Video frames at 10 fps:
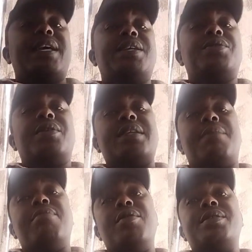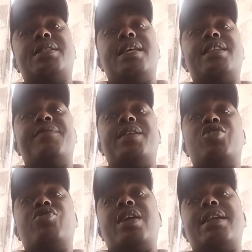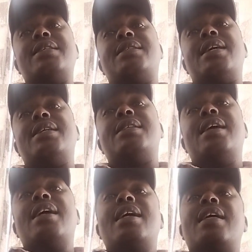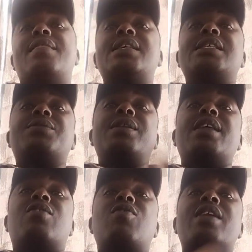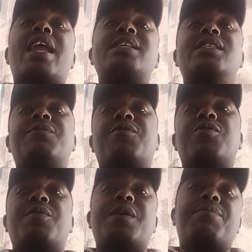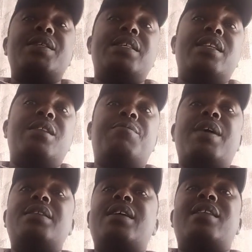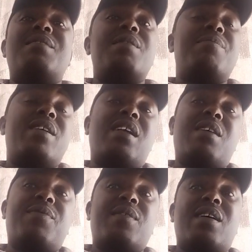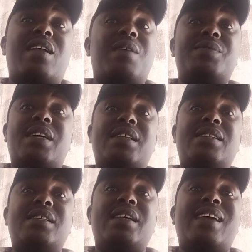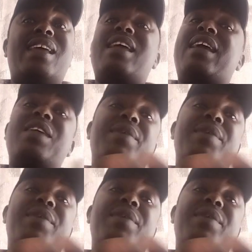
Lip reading: talked about the divination and I said this is when the cord lies in front of the presenting part and the membrane have ruptured. And again, we